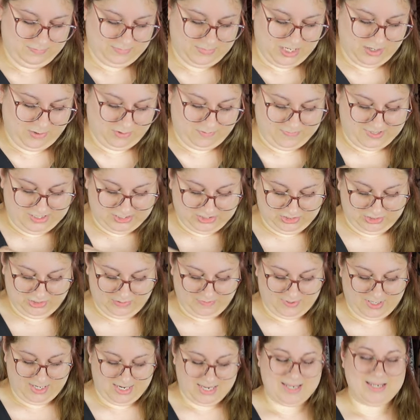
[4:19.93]
it would be
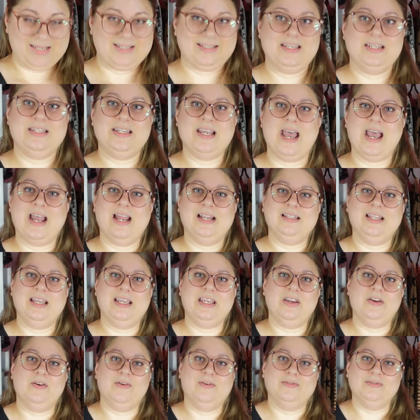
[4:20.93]
super easy to add
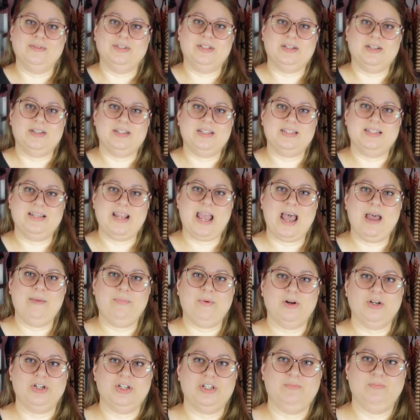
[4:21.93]
like your own little snap
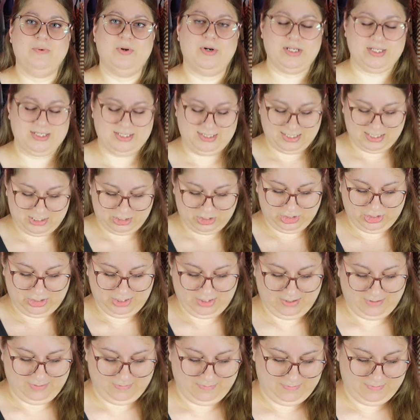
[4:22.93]
or just put a stitch